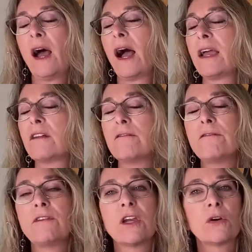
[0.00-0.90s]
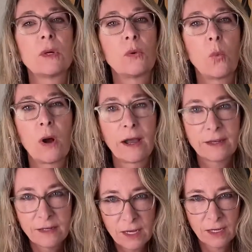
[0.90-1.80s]
I had a very
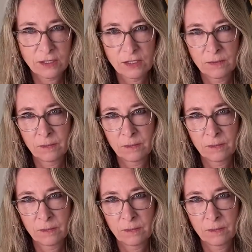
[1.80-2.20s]
wide net.